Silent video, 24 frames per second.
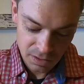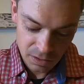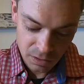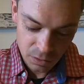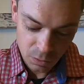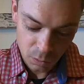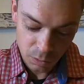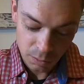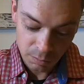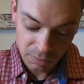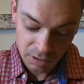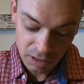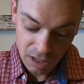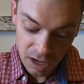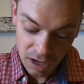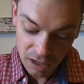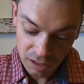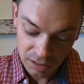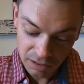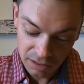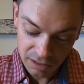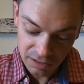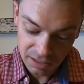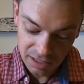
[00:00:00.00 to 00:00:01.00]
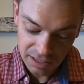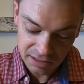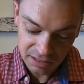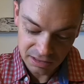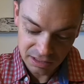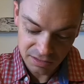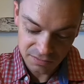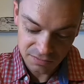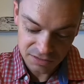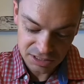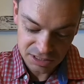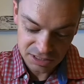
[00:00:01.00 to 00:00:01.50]
When Mahalalel had
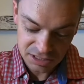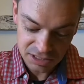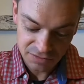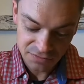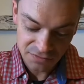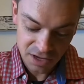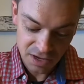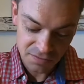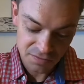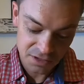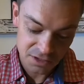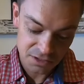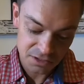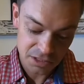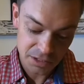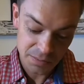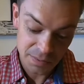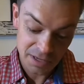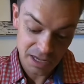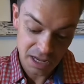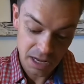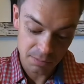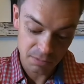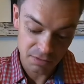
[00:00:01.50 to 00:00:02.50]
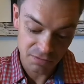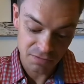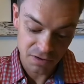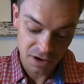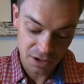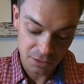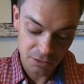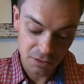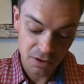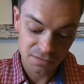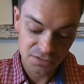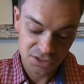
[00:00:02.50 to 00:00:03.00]
lived 65 years, he became the
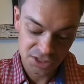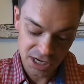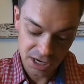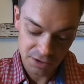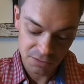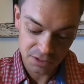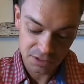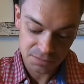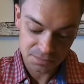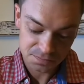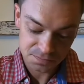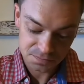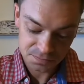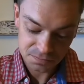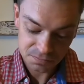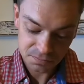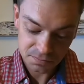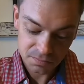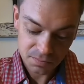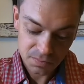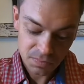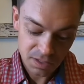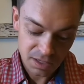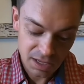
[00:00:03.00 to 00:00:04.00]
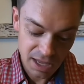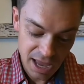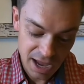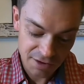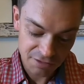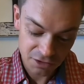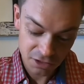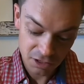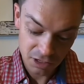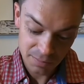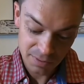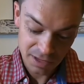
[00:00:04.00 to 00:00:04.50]
father of Jared.
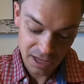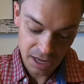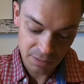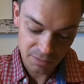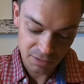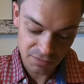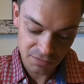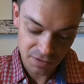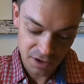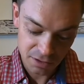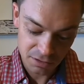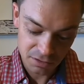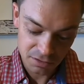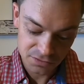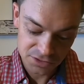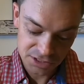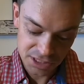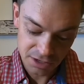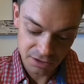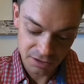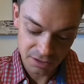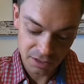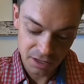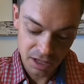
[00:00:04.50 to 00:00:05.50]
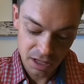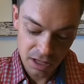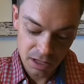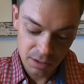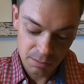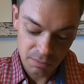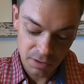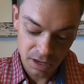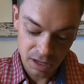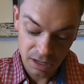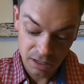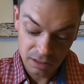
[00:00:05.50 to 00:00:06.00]
After he became the father of Jared,
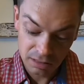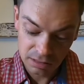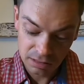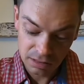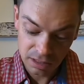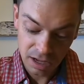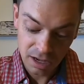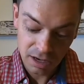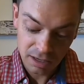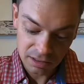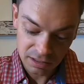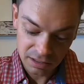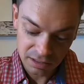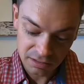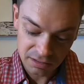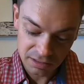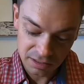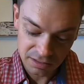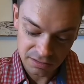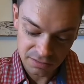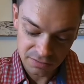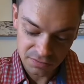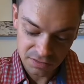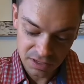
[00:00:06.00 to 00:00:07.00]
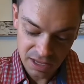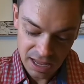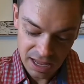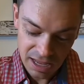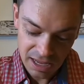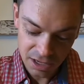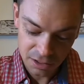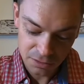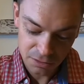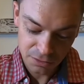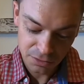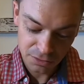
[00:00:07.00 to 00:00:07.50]
Mahalalel lived
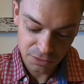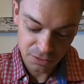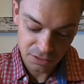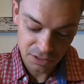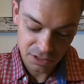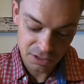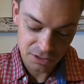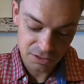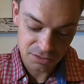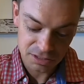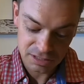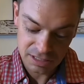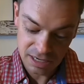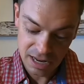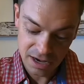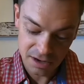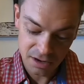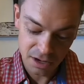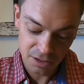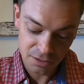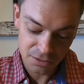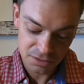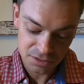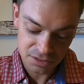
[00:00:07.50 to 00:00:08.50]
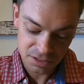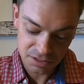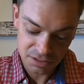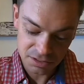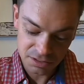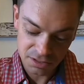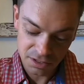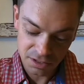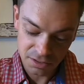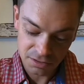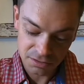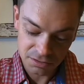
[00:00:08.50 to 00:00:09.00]
830 years and had other sons and
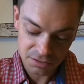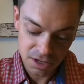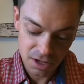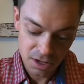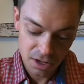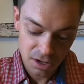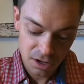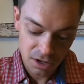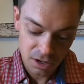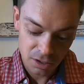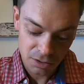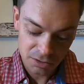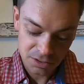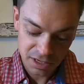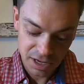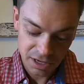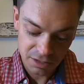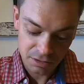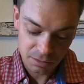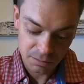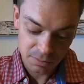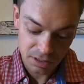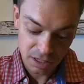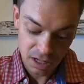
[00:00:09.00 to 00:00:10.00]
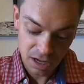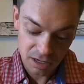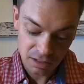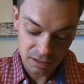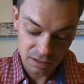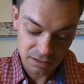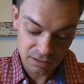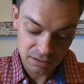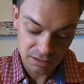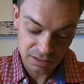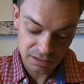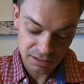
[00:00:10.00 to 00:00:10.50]
daughters. Altogether,
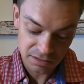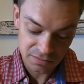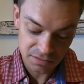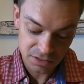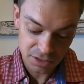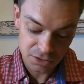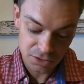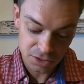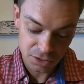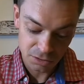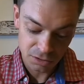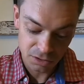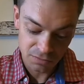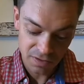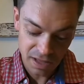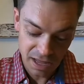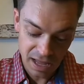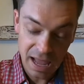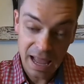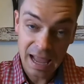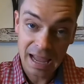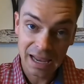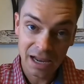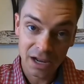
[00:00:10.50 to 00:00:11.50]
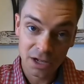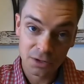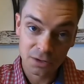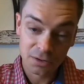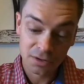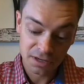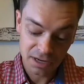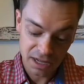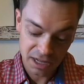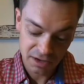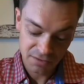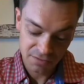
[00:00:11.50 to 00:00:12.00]
Mahalalel lived a total of
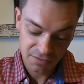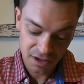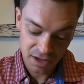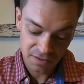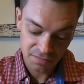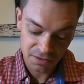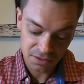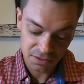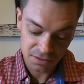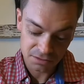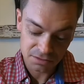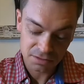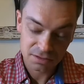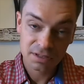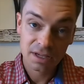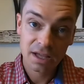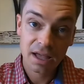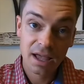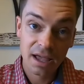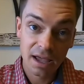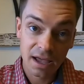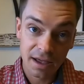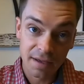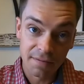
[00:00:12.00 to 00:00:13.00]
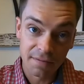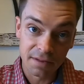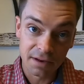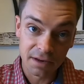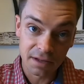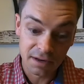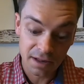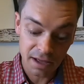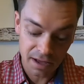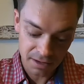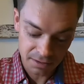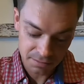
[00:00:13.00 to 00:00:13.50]
895 years, and then he
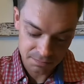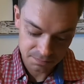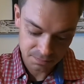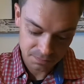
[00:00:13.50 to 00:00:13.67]
died.